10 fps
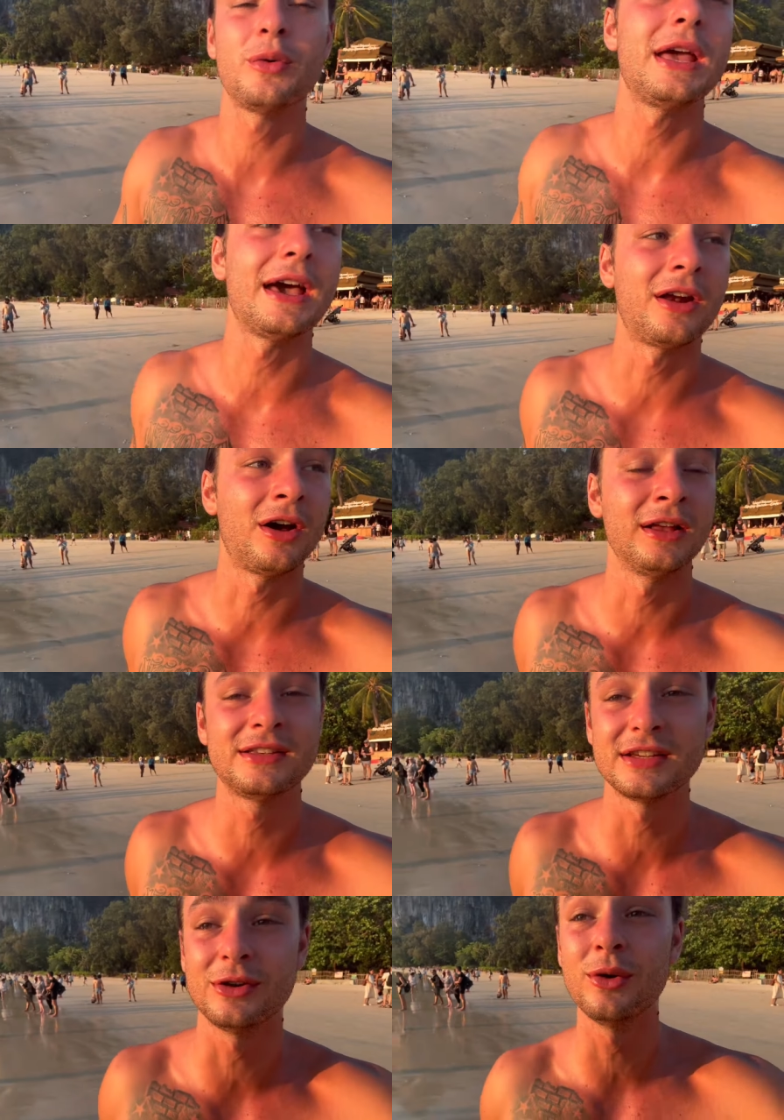we head on
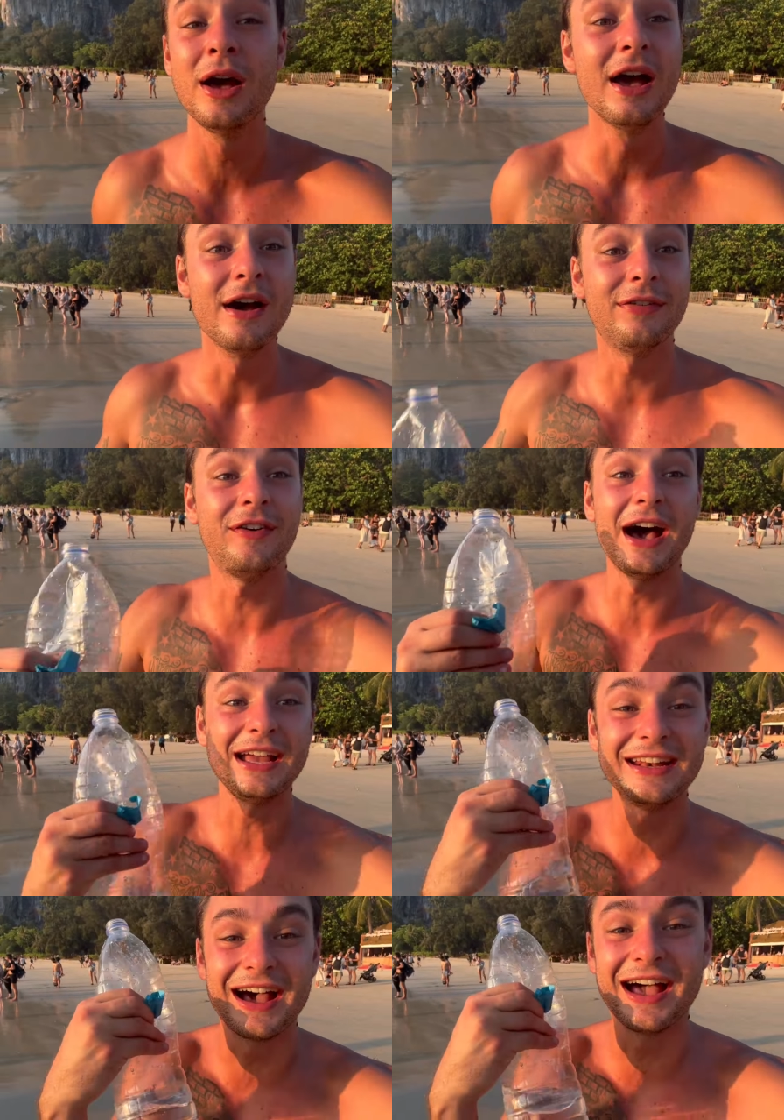to
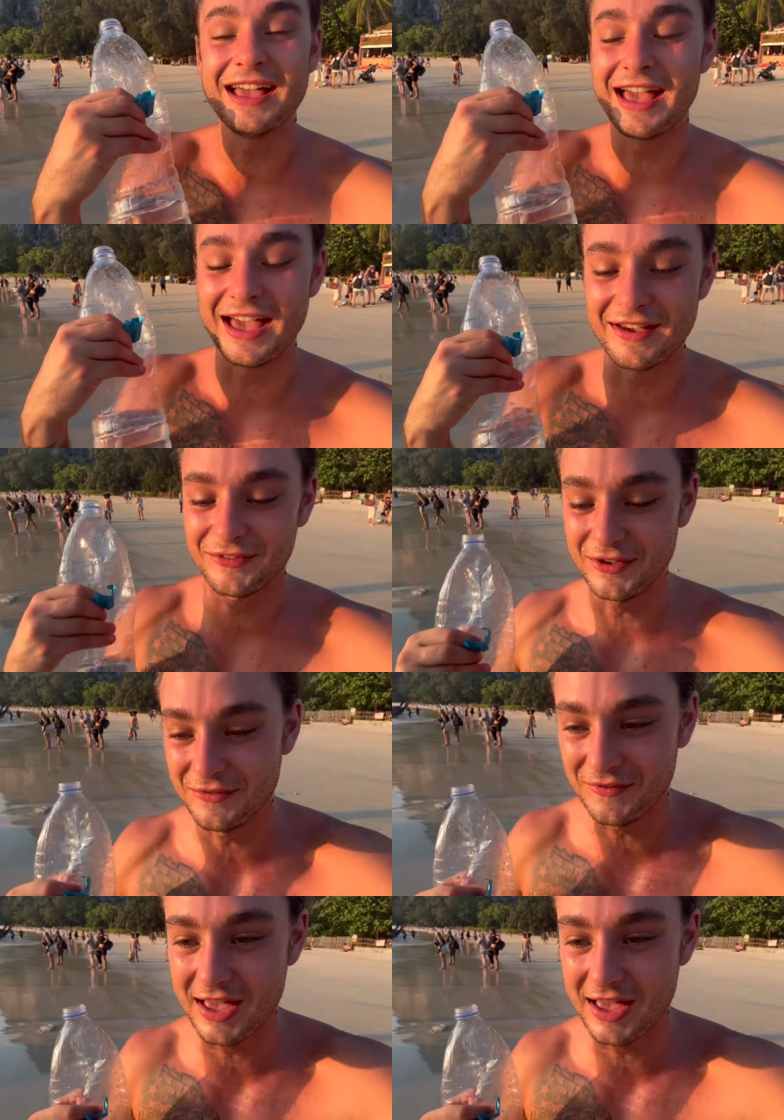fight night at Phi Phi